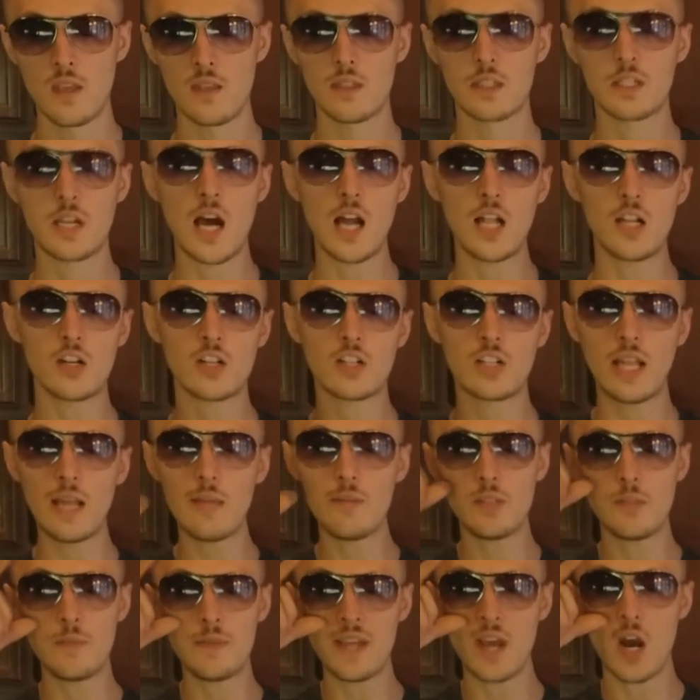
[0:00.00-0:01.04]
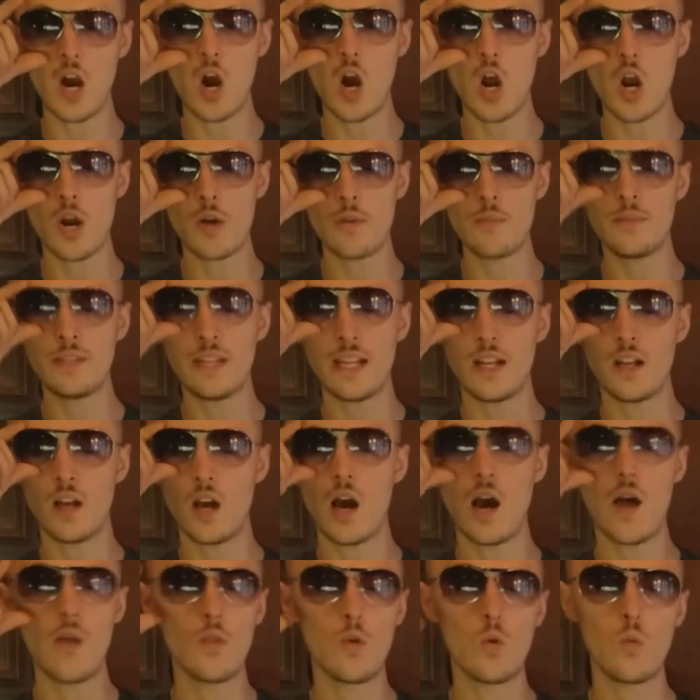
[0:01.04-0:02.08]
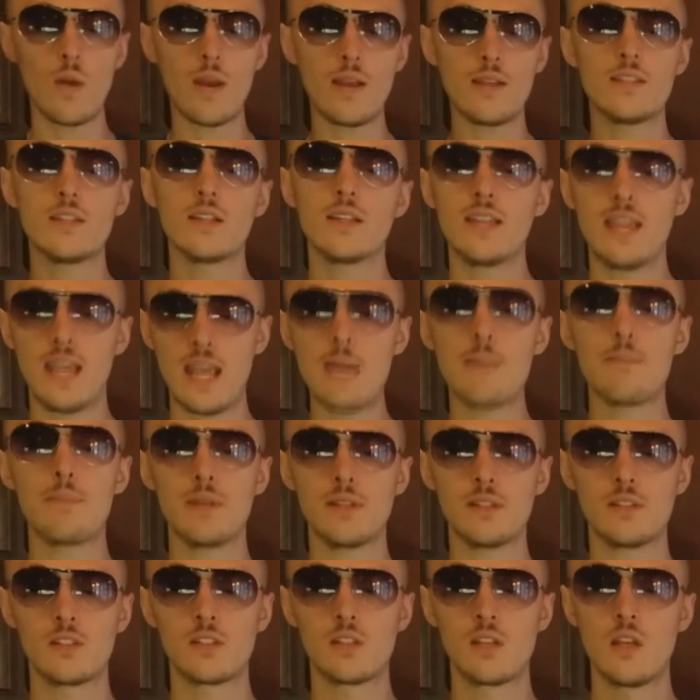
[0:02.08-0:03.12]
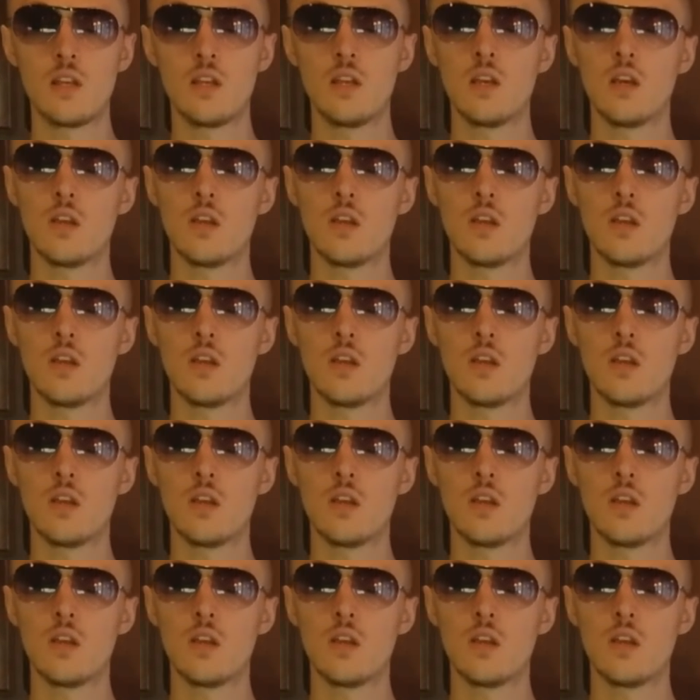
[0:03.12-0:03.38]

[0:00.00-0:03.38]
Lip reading: The caller claimed to be armed and on the way to campus.